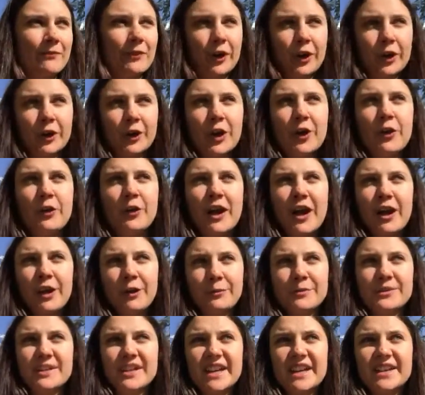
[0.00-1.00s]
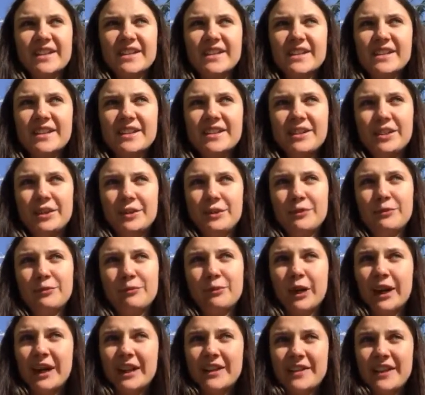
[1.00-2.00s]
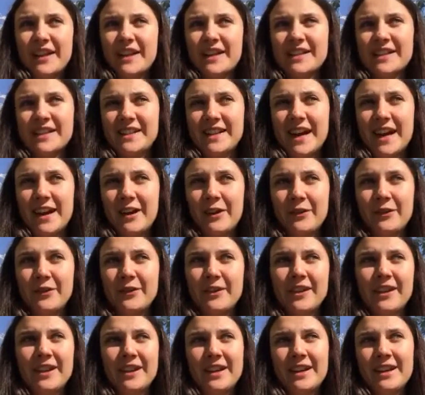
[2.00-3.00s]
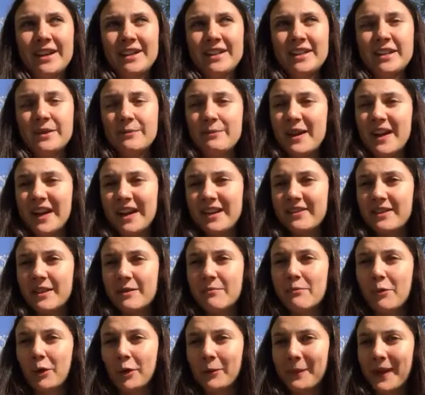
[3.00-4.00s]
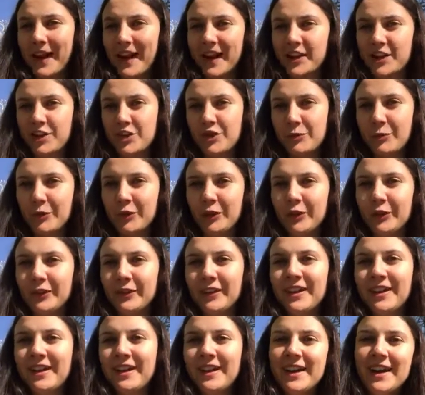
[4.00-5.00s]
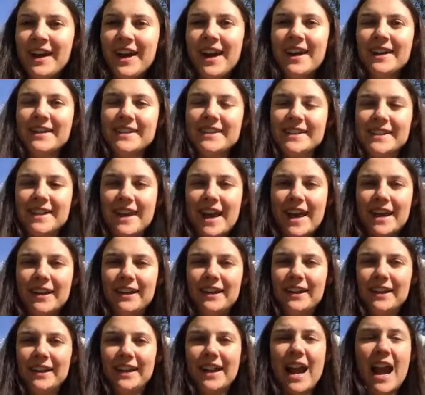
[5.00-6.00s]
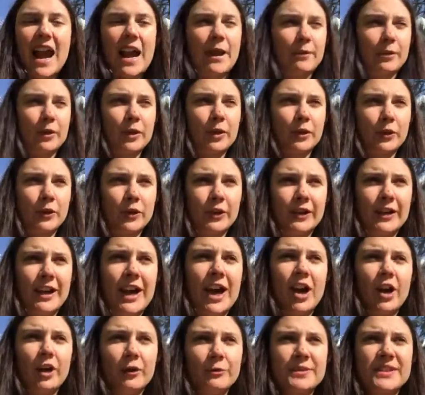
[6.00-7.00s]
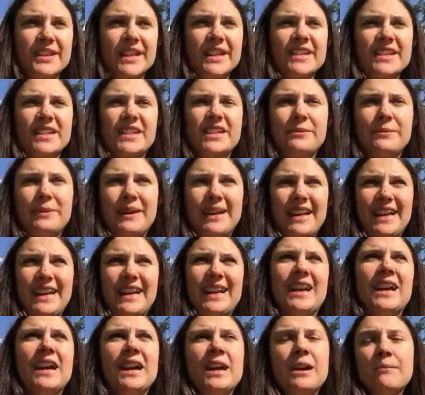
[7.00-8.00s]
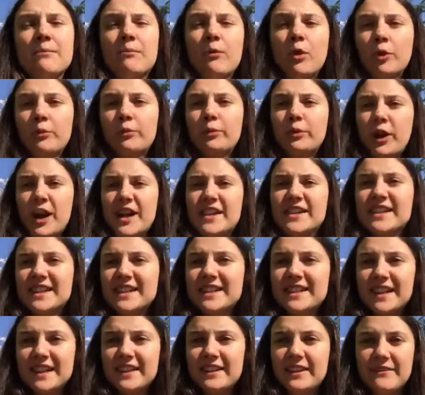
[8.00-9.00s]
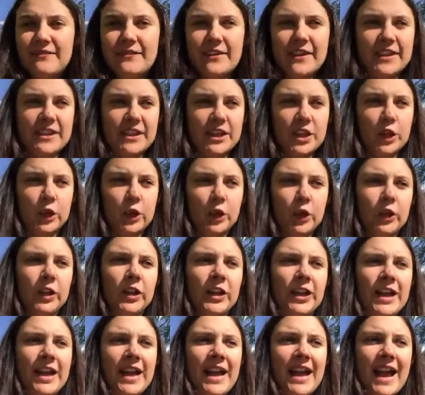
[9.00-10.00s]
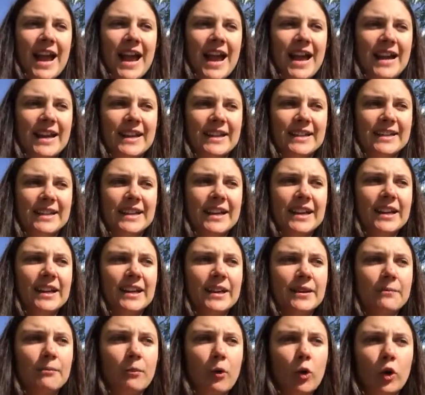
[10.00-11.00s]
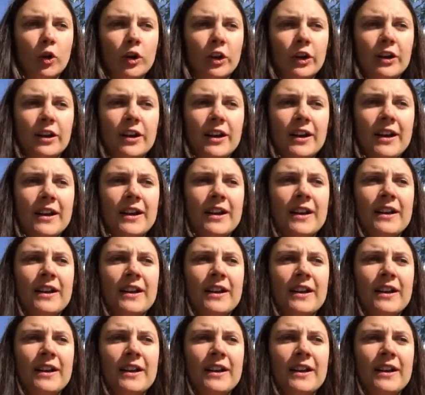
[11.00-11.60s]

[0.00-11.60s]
Virgo helps us to break things down to make them more manageable, and Saturn and Capricorn helps us to be more present in the physical and more